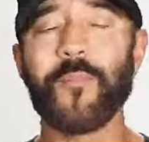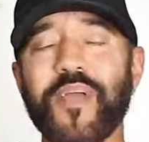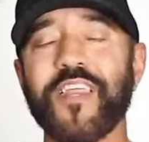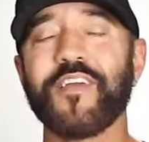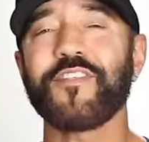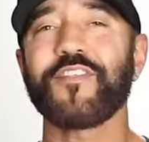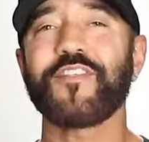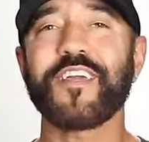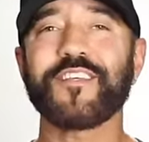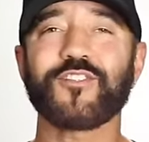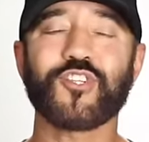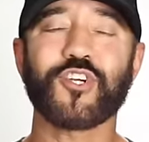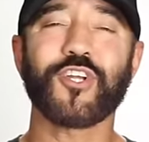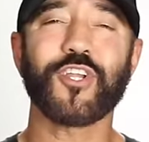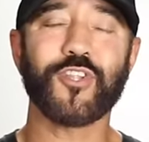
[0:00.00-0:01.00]
many of the things
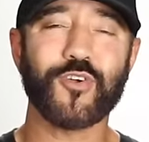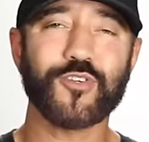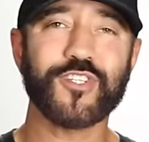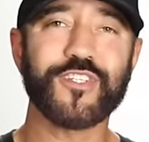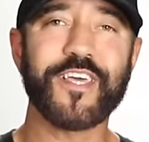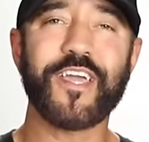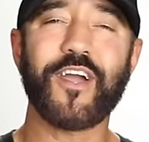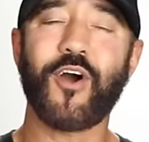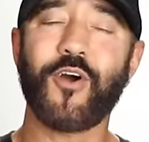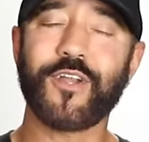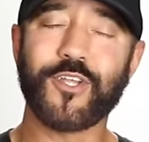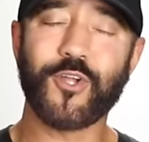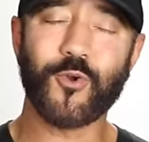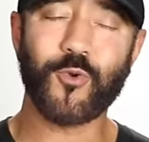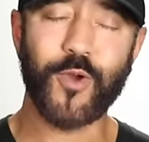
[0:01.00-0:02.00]
that you're gonna learn today are
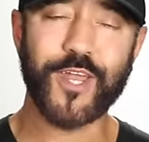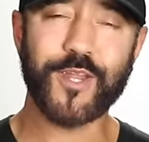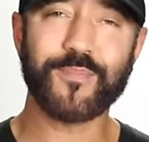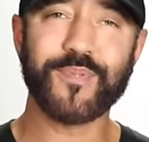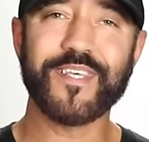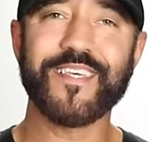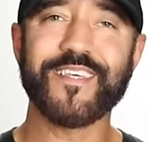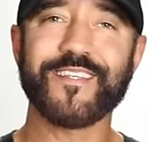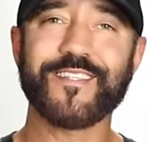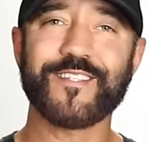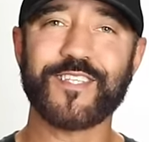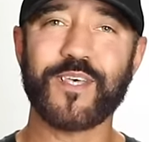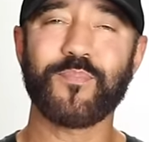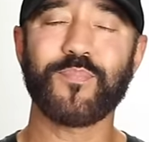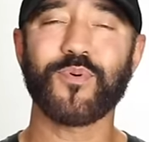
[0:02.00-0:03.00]
incredibly
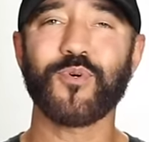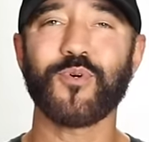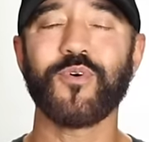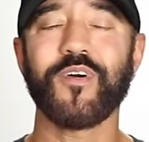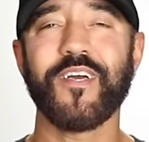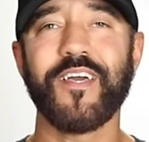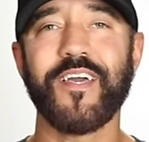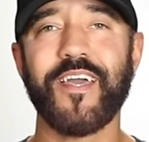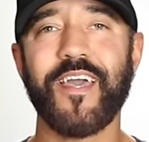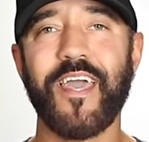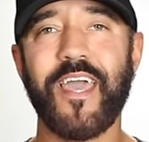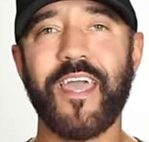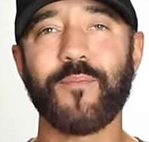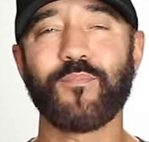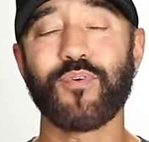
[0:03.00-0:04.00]
simple
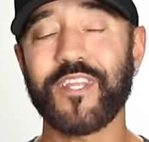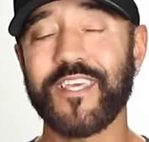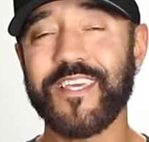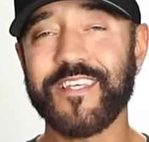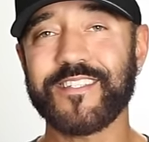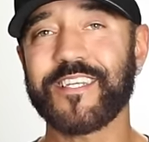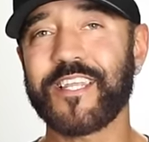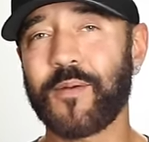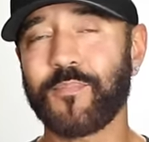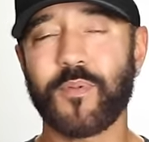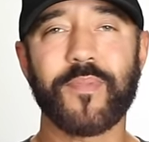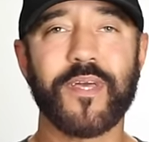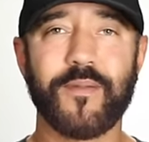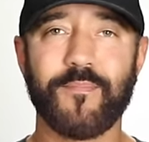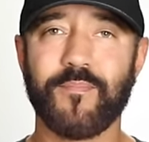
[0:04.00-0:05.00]
and pretty easy to
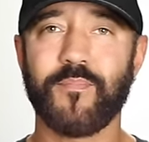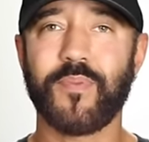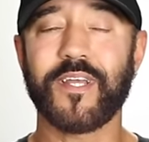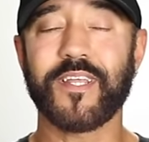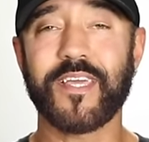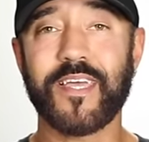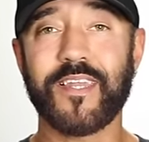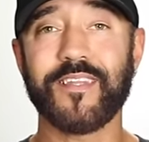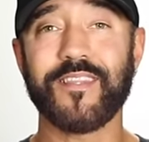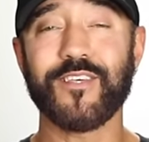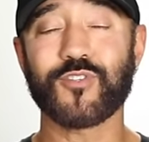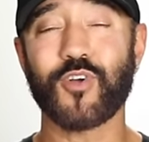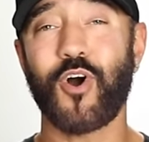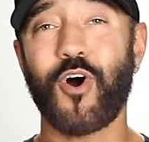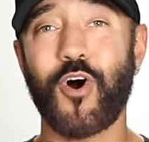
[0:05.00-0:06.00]
implement. But again,
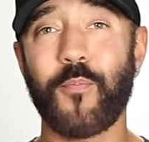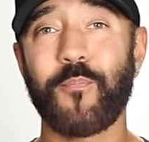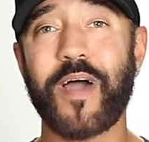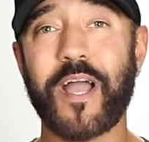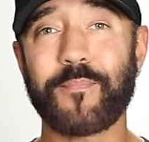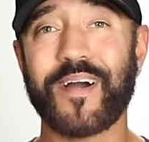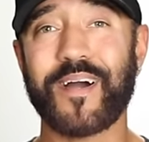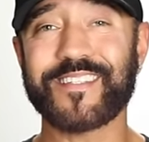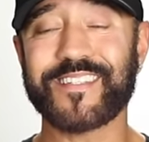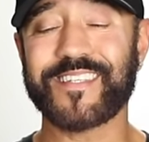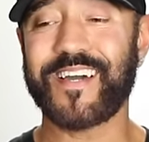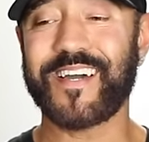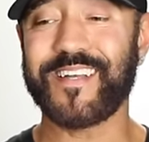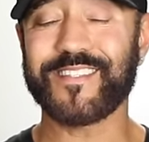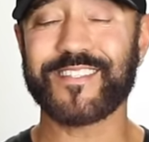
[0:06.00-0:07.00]
these are all backed by
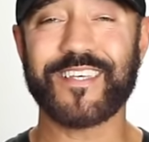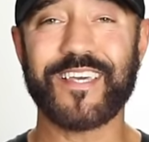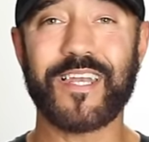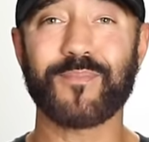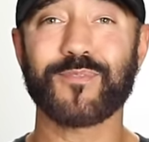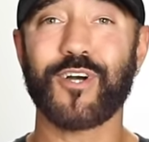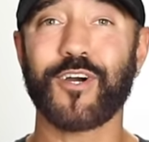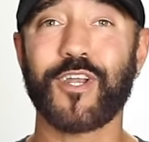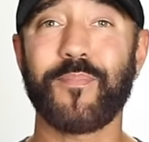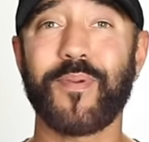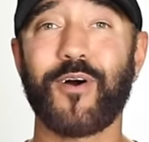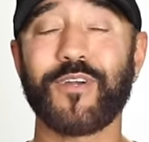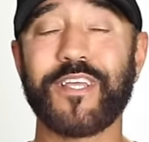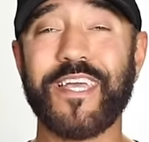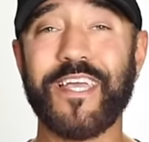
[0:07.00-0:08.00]
science, and I'm talking
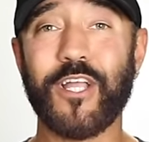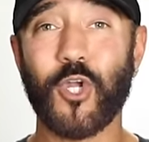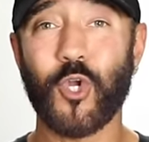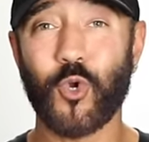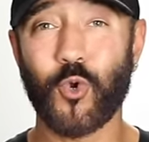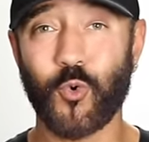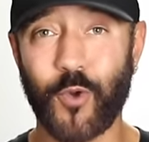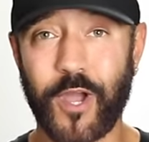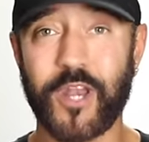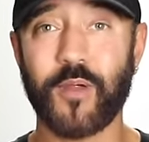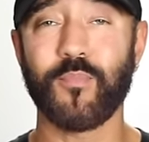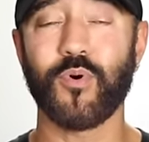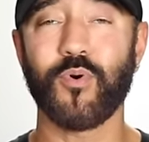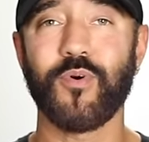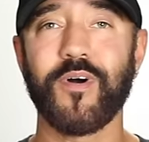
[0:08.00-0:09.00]
about
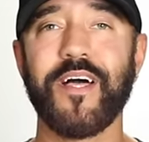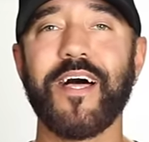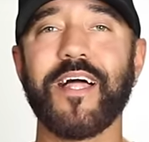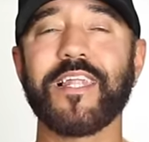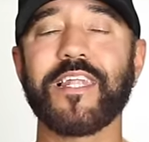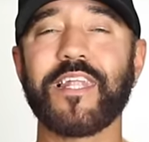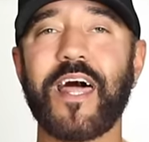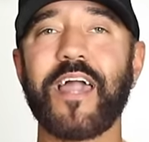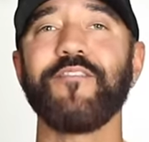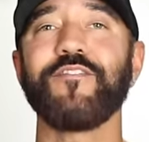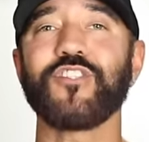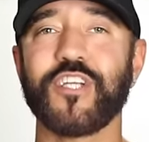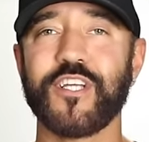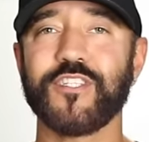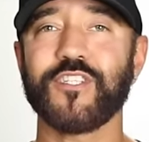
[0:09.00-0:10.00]
incredible life
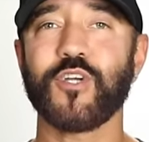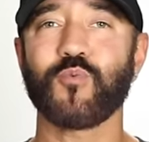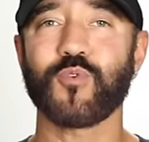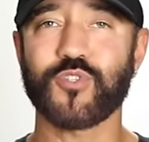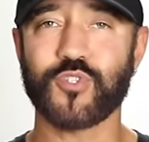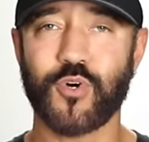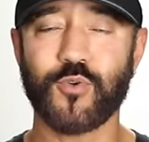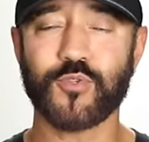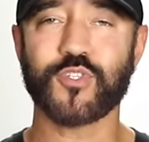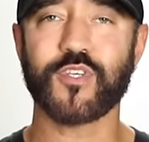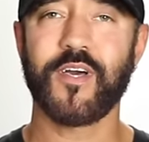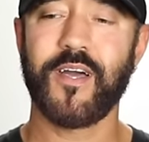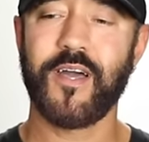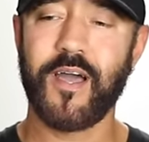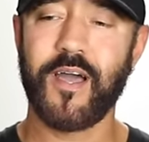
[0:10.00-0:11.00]
changing results
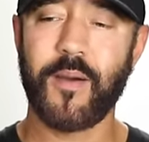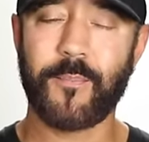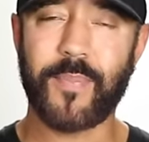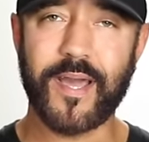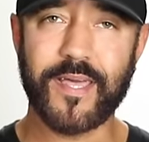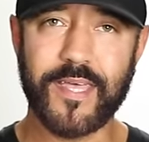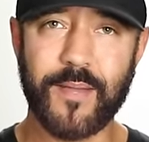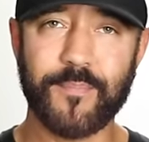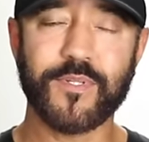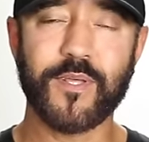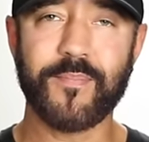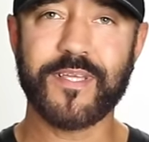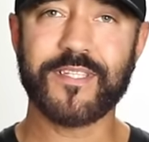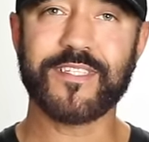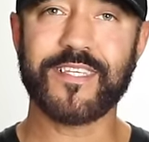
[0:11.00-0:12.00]
by
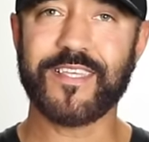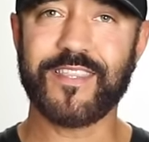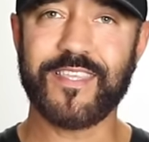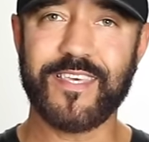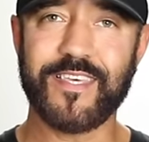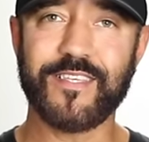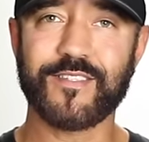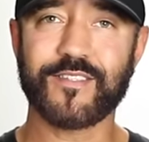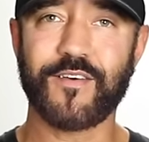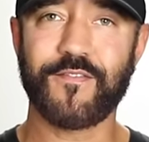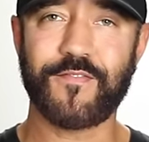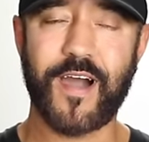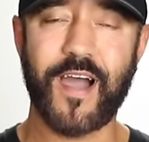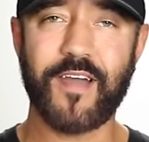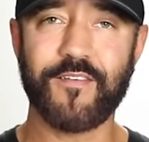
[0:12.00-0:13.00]
implementing these
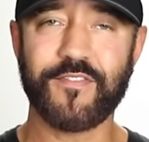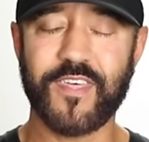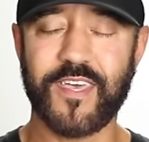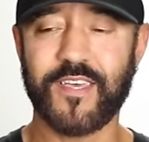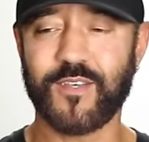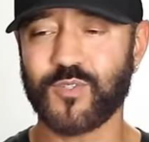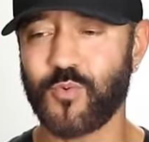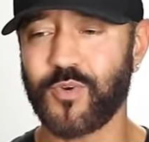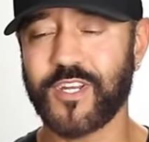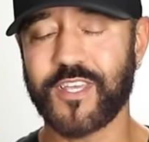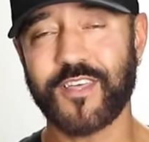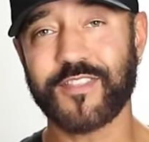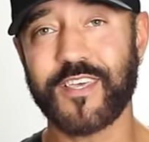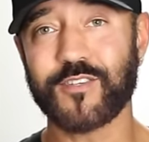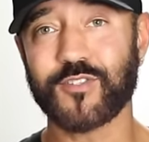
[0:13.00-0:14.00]
five things. I'm going to
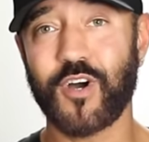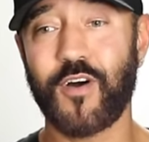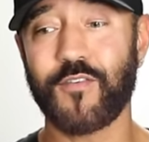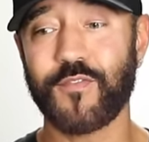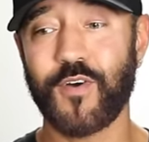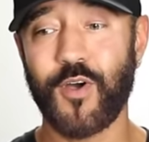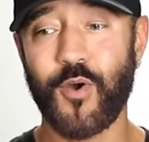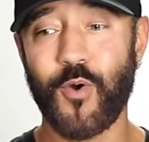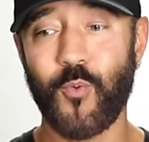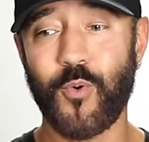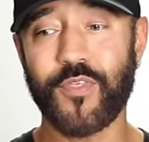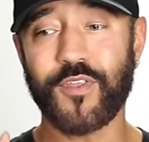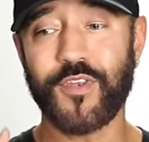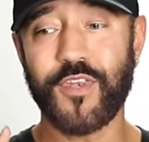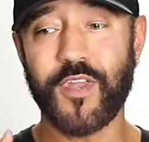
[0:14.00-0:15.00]
kick things off
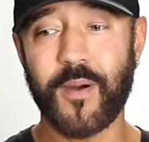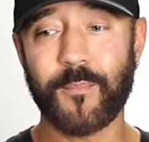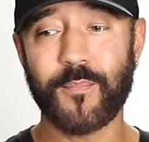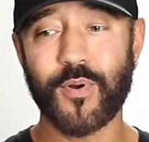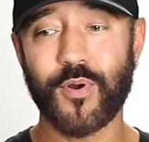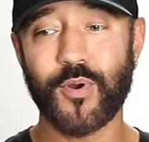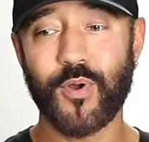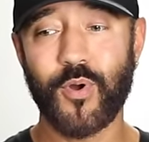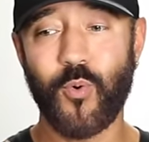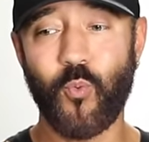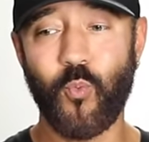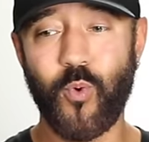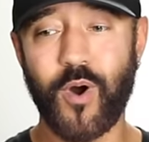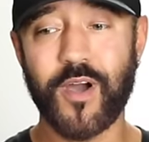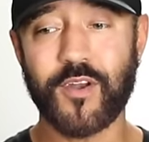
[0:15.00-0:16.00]
with number
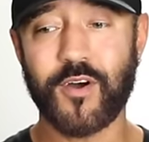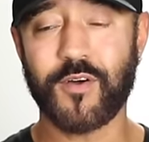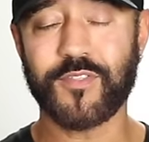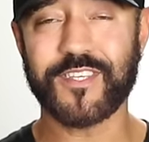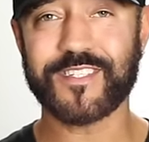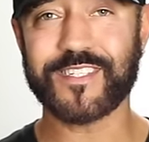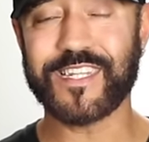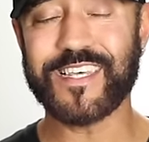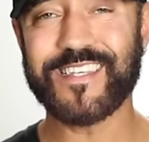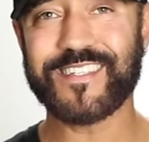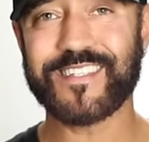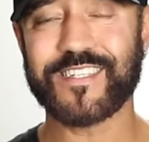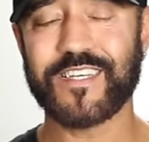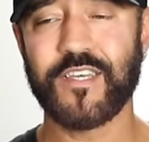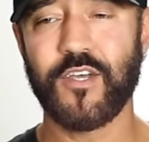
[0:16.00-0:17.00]
one on this
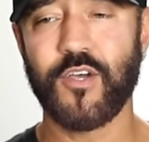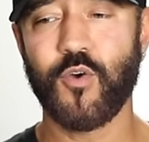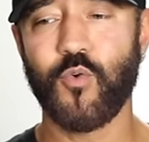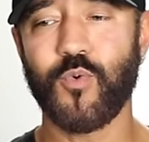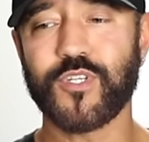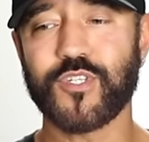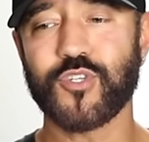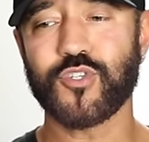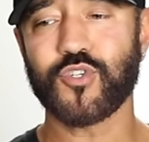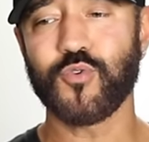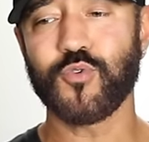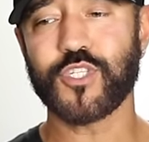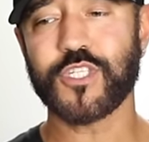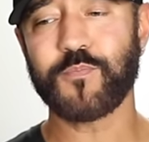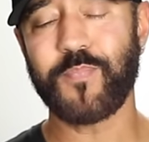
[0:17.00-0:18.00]
list, which is to
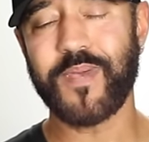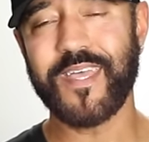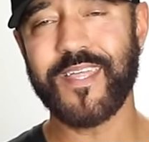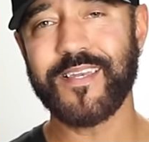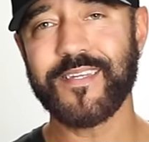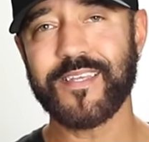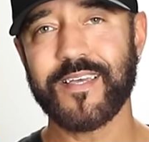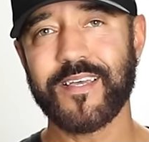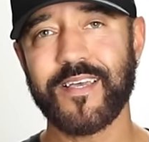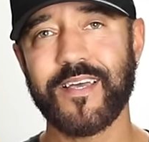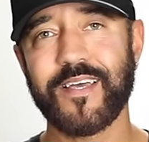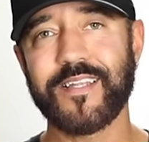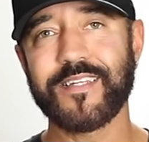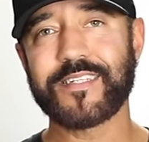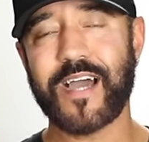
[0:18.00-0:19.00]
spend
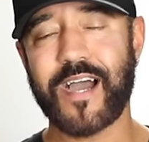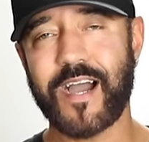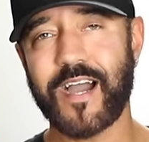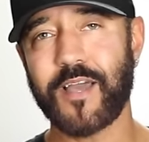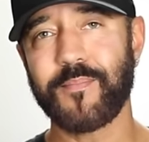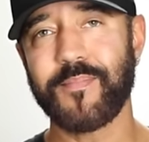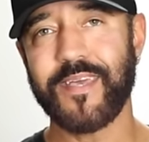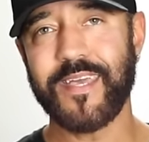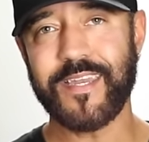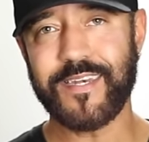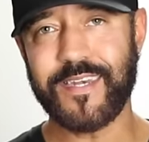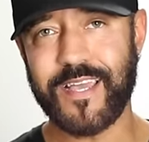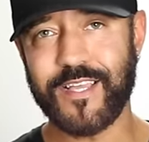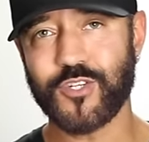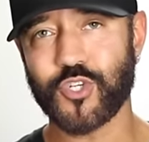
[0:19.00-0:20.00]
time in
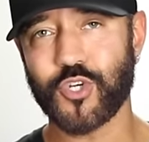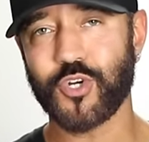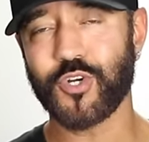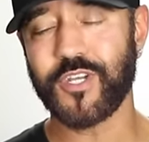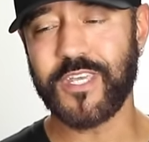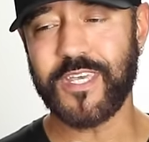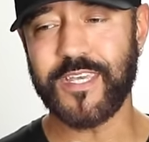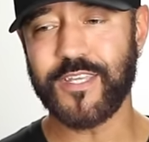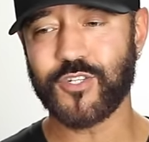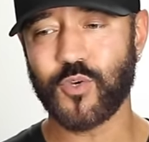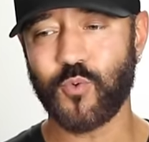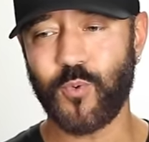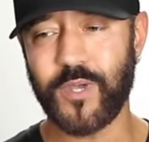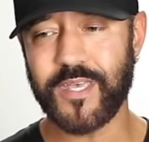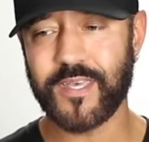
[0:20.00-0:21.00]
nature each
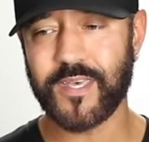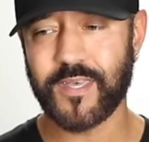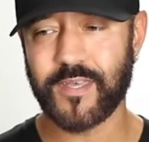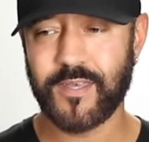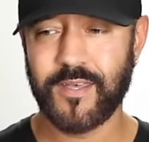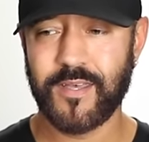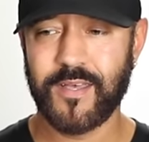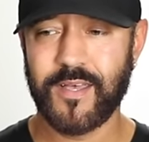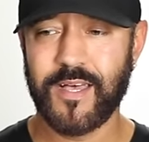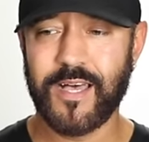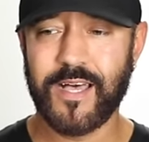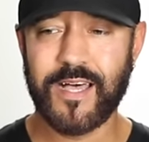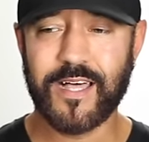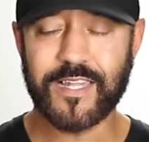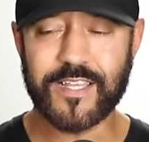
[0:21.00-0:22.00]
week.
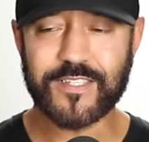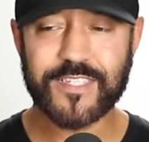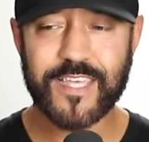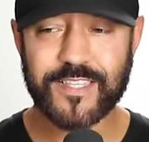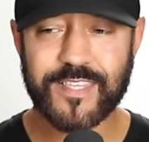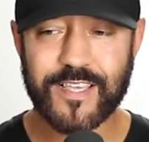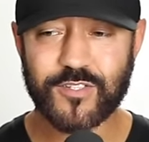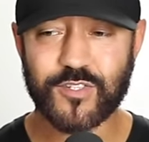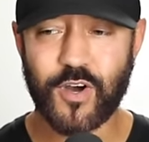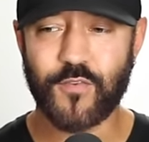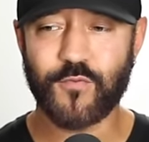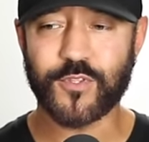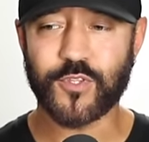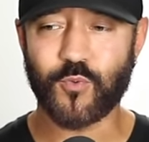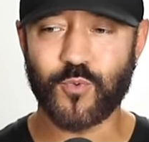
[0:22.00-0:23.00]
Let's kick things
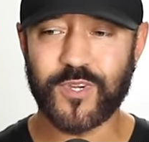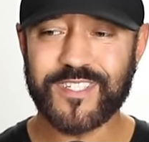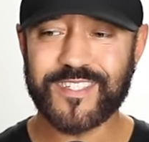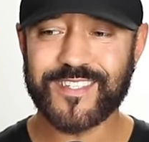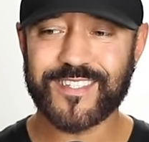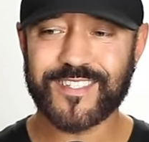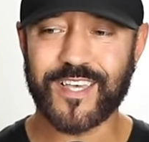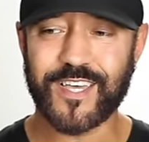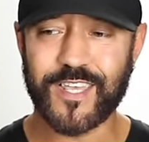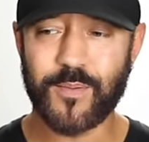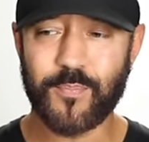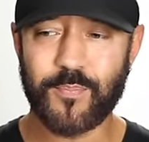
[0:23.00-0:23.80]
off with a recent study